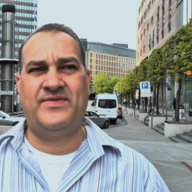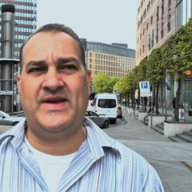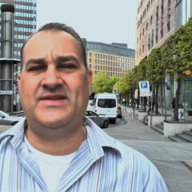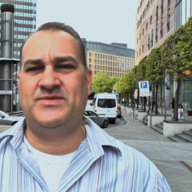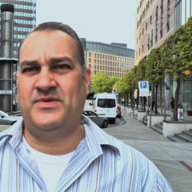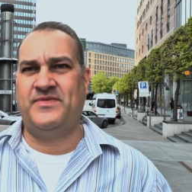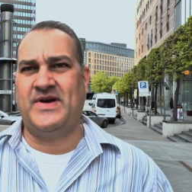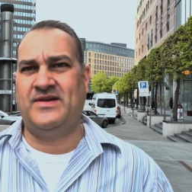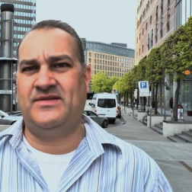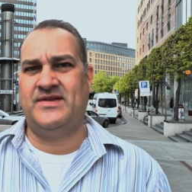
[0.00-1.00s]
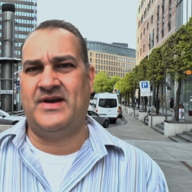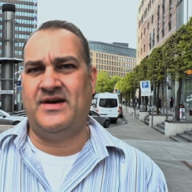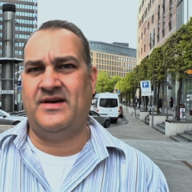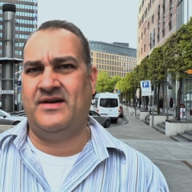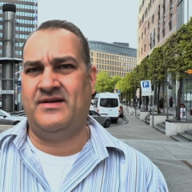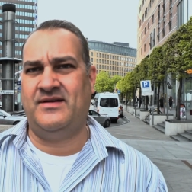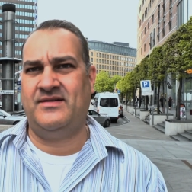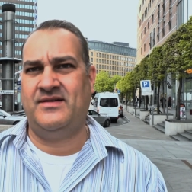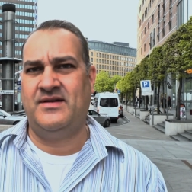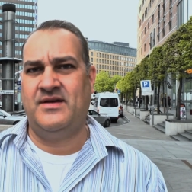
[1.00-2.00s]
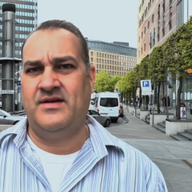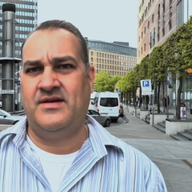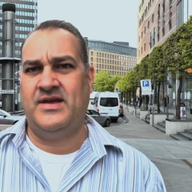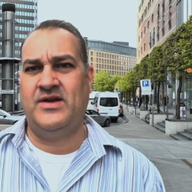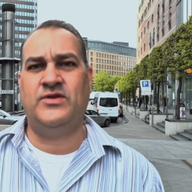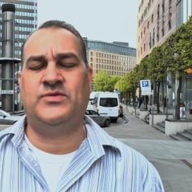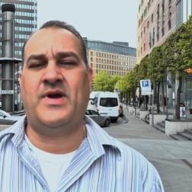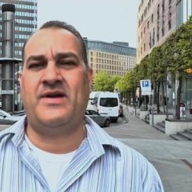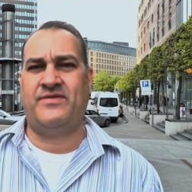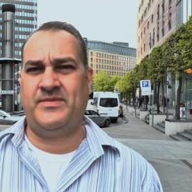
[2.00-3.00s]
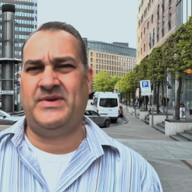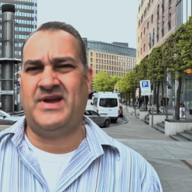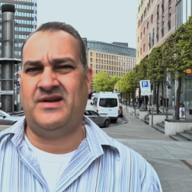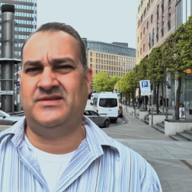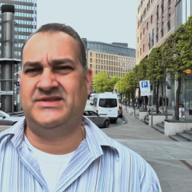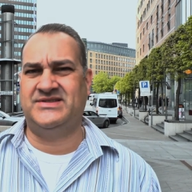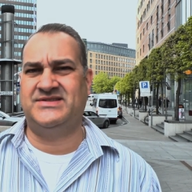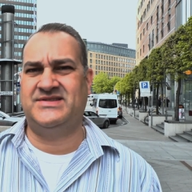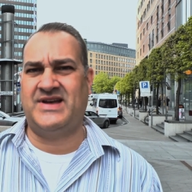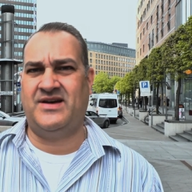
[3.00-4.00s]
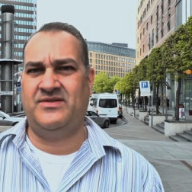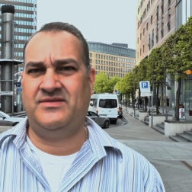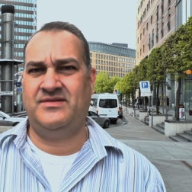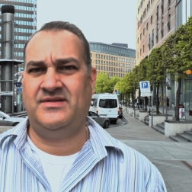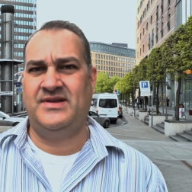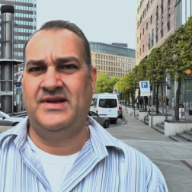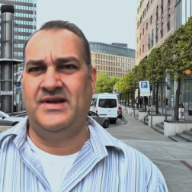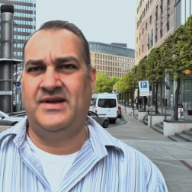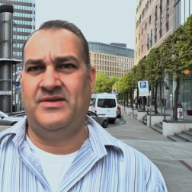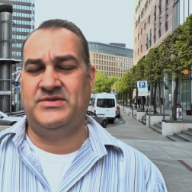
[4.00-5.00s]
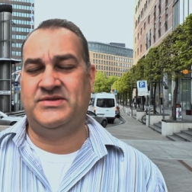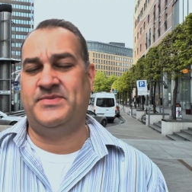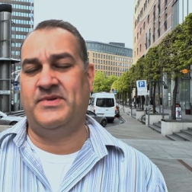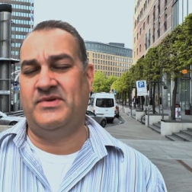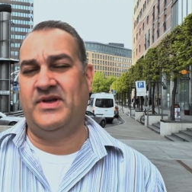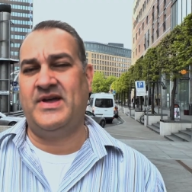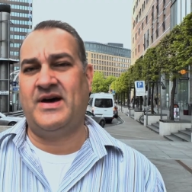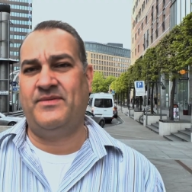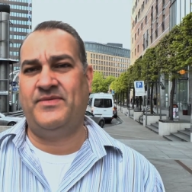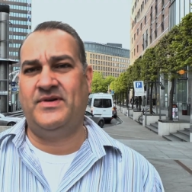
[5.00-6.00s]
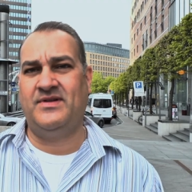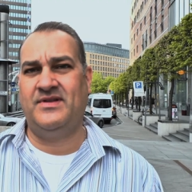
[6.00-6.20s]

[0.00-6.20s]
Vance, we found uh, he knows where every McDonald's is in town, which has been really helpful.